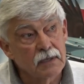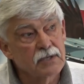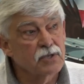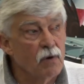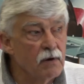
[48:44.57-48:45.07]

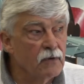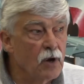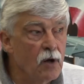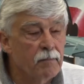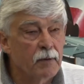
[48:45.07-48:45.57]
It's sort of an
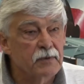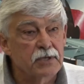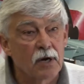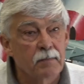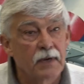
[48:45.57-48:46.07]

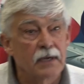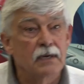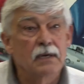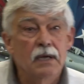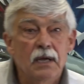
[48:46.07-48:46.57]
all-purpose
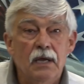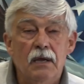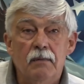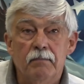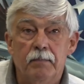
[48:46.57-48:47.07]
airplane,
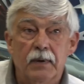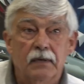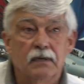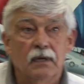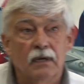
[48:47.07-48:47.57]

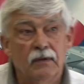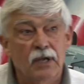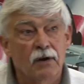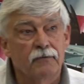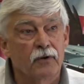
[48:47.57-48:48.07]
but in
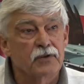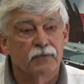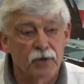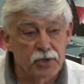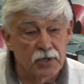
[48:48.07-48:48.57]
the Air Force
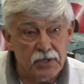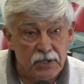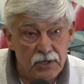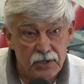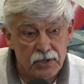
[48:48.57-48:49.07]
version, it's
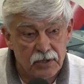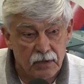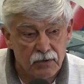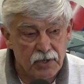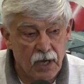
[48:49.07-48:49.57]
the easiest to
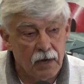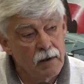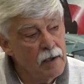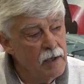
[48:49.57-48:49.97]
understand.